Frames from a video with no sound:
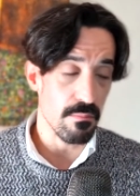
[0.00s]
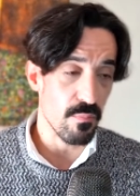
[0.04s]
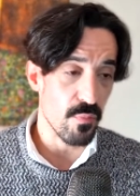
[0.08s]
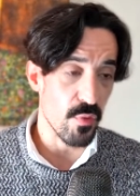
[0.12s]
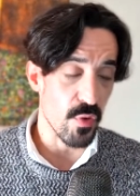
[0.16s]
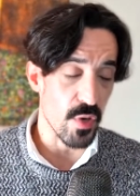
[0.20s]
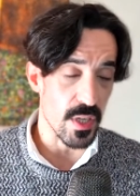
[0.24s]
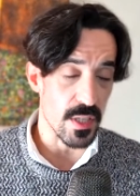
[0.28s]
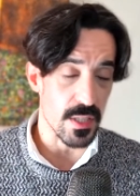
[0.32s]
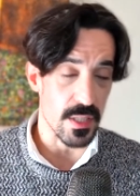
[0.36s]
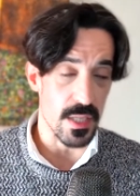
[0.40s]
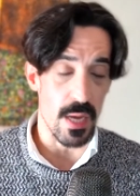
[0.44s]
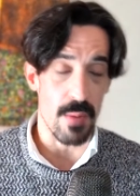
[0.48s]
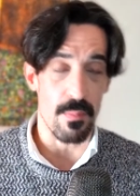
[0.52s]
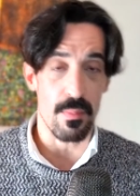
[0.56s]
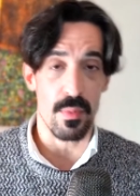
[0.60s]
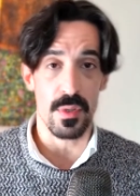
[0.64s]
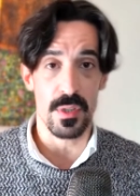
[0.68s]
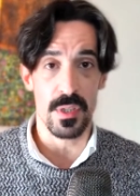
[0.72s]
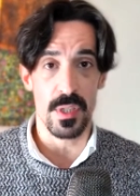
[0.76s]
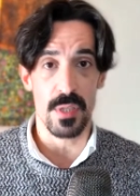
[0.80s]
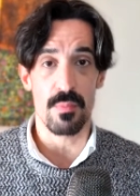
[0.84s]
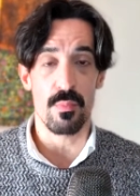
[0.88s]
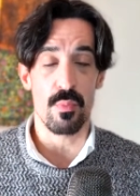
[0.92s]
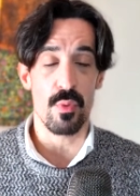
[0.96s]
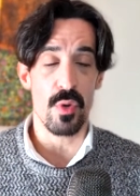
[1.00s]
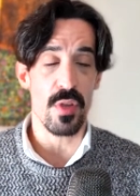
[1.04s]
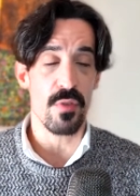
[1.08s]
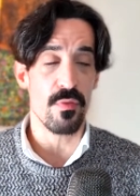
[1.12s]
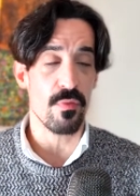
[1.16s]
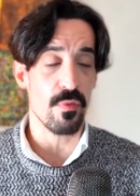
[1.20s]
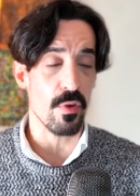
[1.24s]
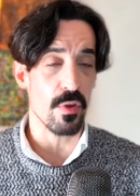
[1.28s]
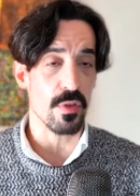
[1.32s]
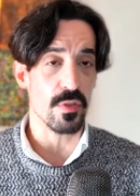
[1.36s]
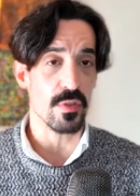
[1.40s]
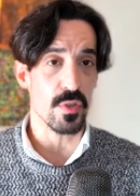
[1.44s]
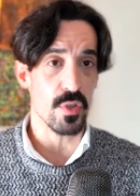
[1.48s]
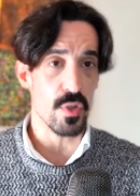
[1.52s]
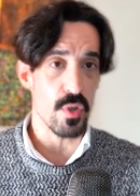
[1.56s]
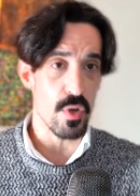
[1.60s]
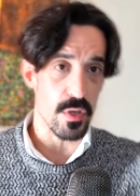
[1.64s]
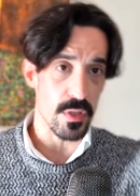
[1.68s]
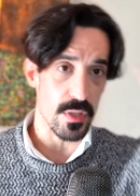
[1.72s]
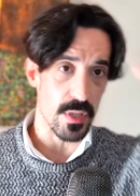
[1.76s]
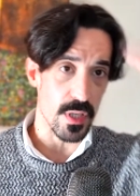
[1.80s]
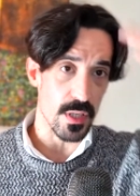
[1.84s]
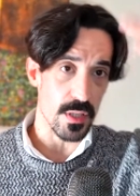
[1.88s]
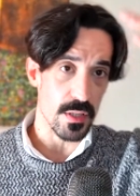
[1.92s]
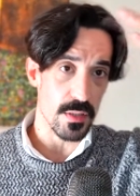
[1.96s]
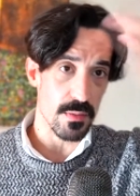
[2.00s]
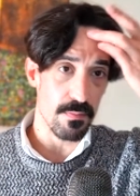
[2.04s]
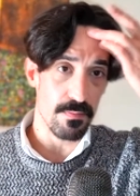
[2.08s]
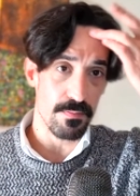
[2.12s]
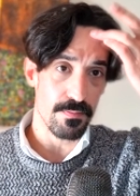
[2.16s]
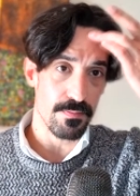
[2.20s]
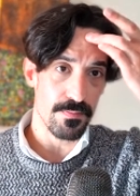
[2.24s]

For example, the prefrontal cortex.